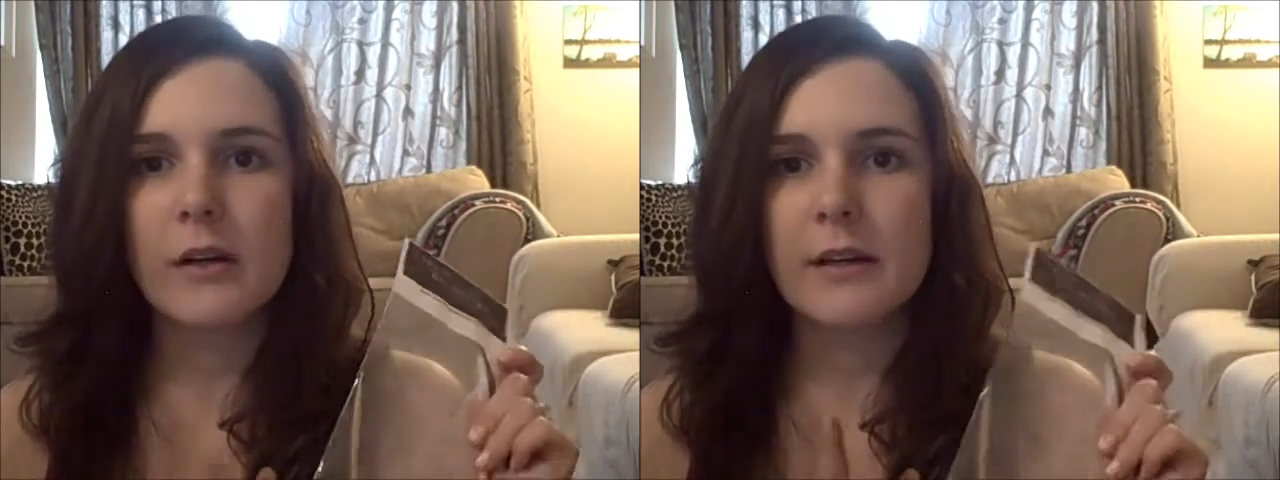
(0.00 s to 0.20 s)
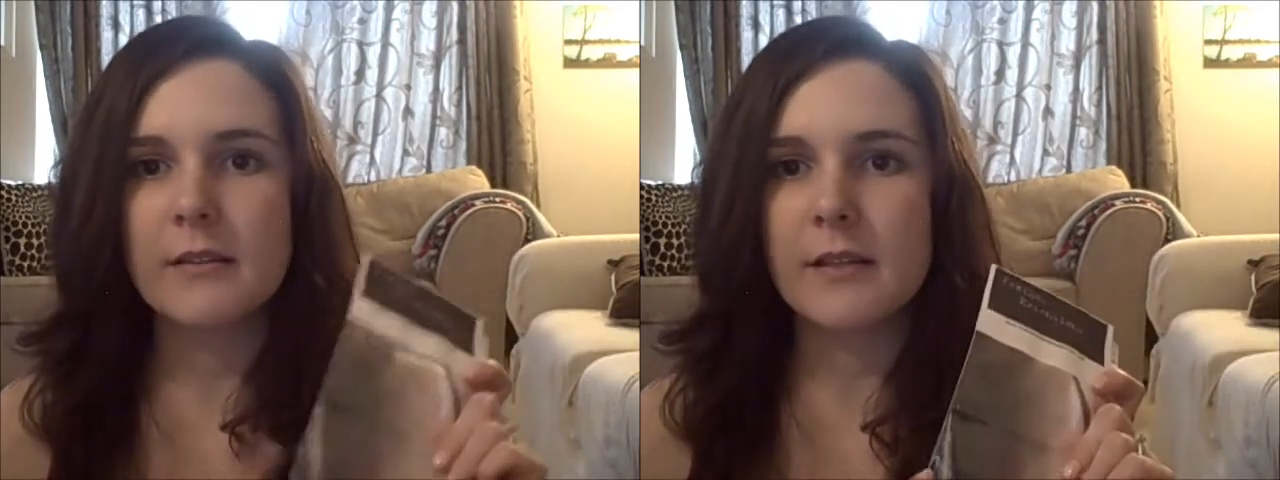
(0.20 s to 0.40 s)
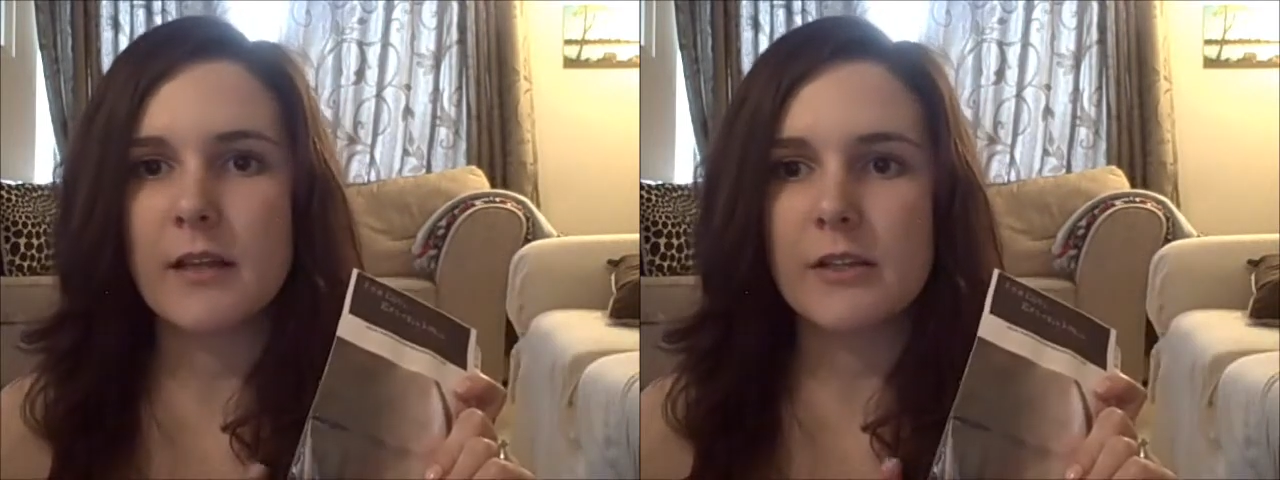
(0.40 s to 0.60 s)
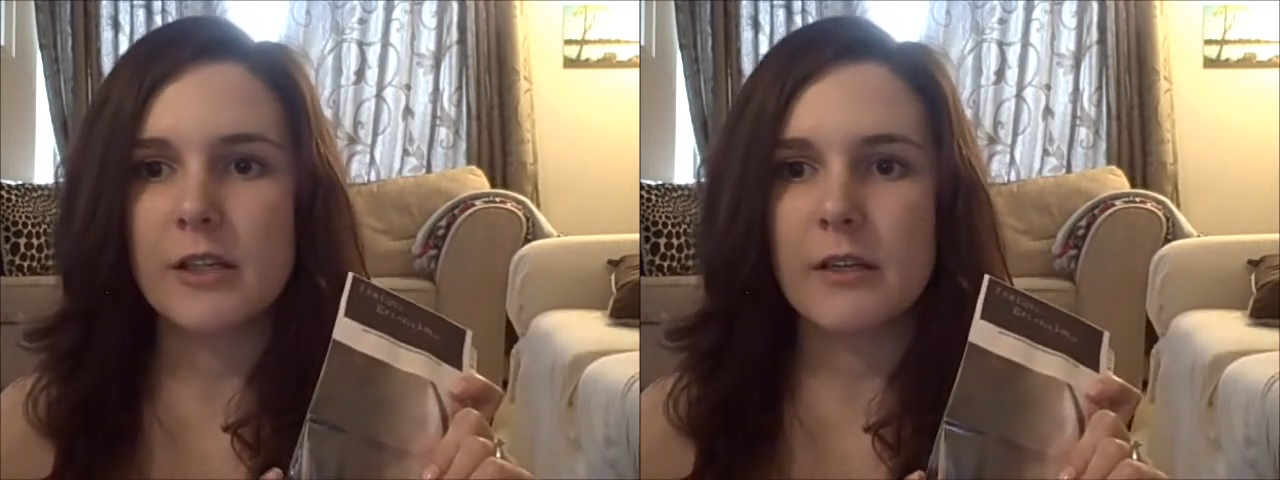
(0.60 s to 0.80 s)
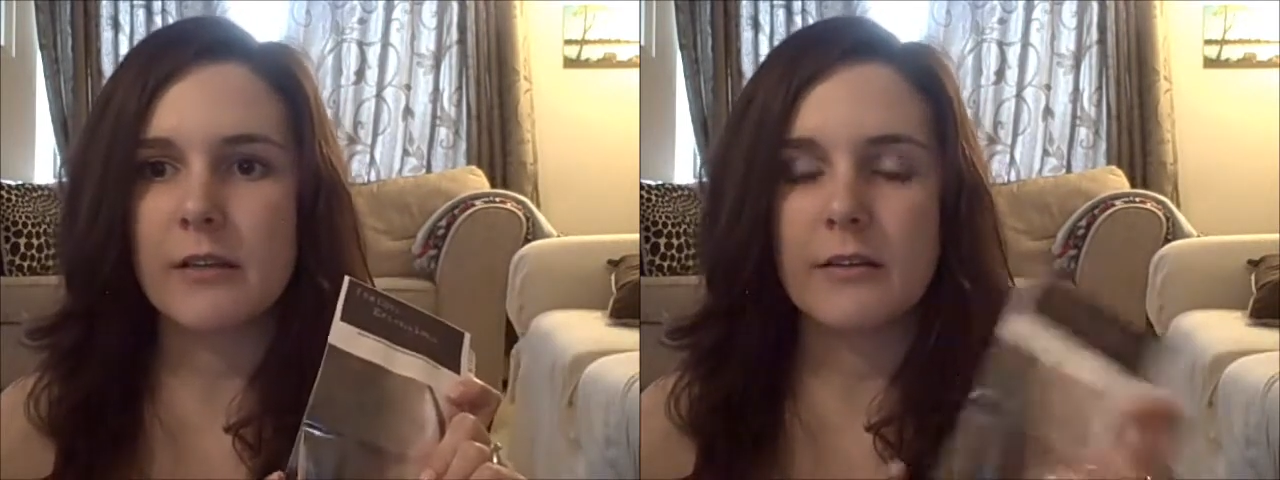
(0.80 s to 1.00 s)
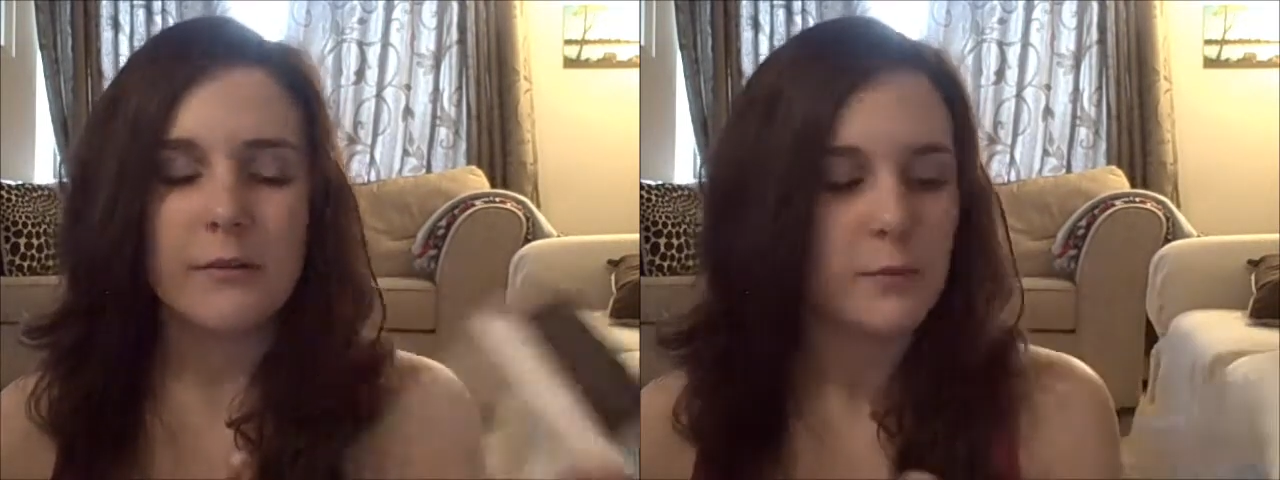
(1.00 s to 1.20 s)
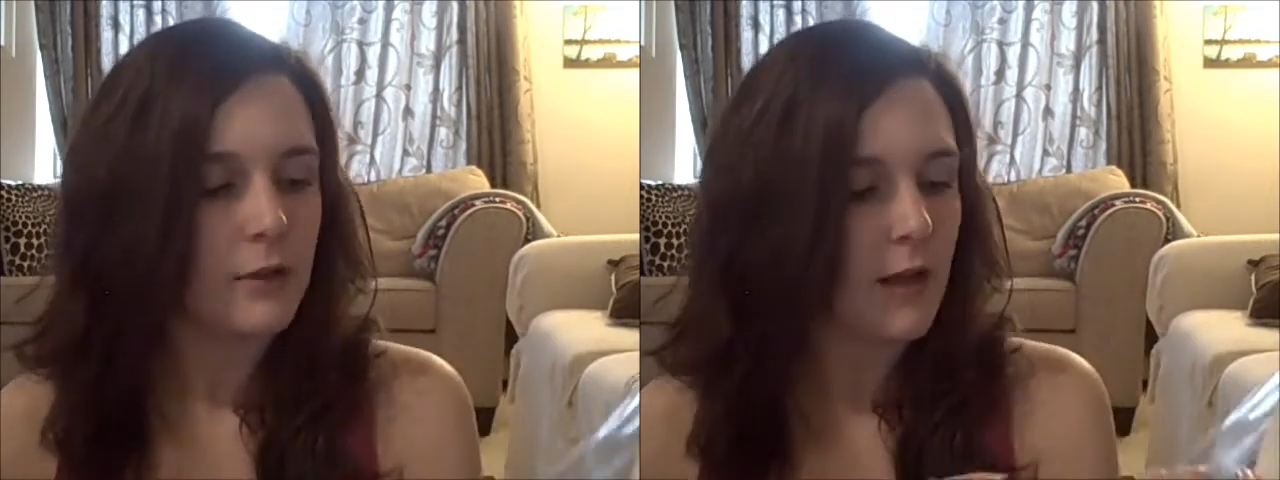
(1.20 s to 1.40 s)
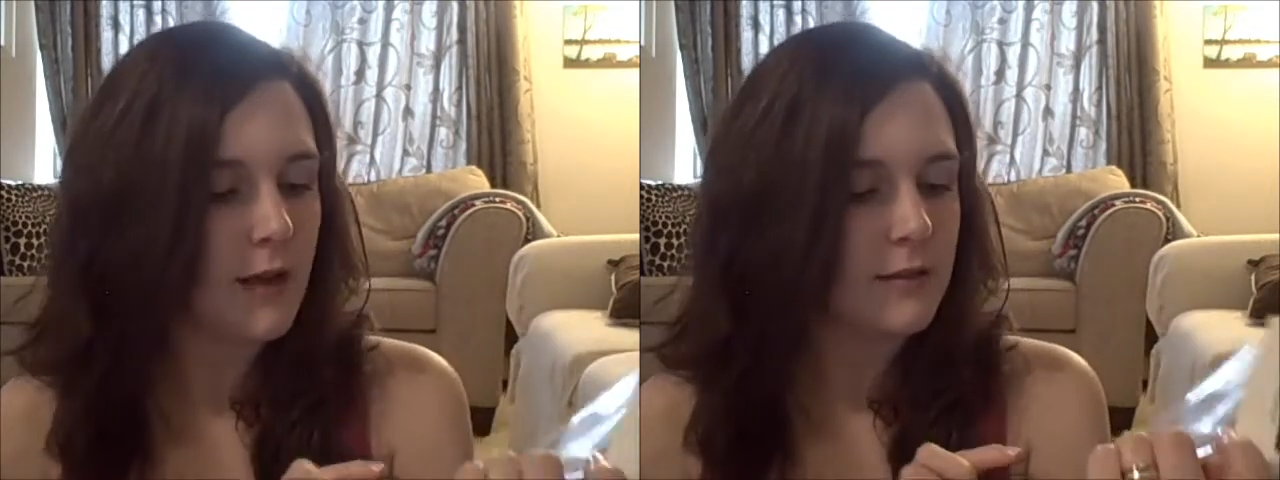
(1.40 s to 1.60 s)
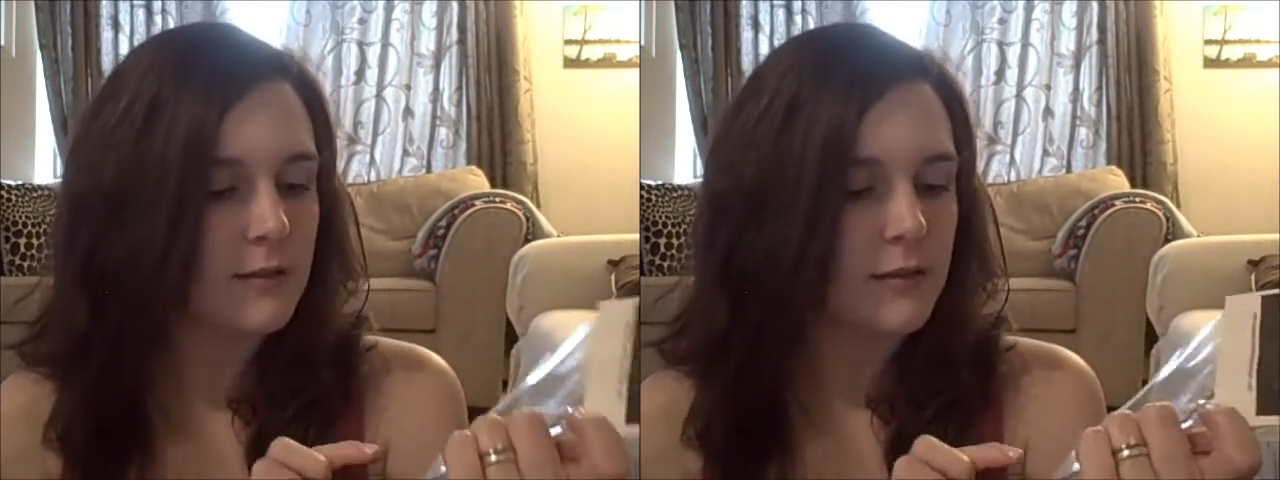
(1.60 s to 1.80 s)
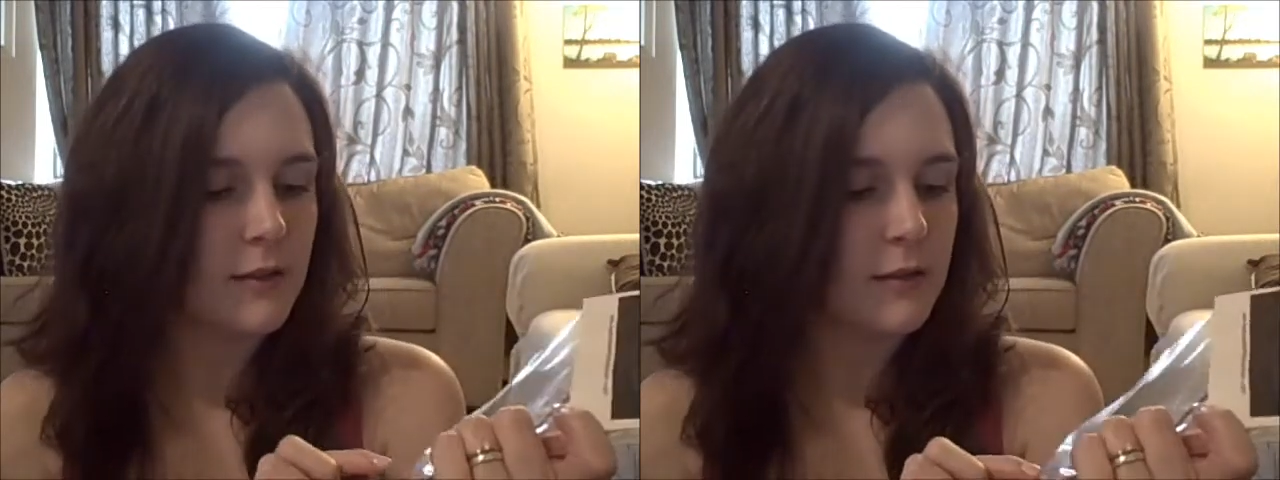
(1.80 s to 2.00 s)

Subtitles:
extensions plus the